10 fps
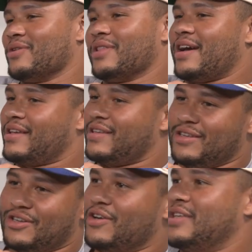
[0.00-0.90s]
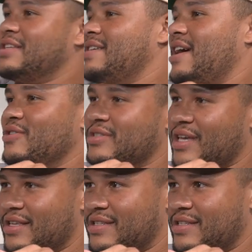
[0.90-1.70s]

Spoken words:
or like, you know, this is how you say the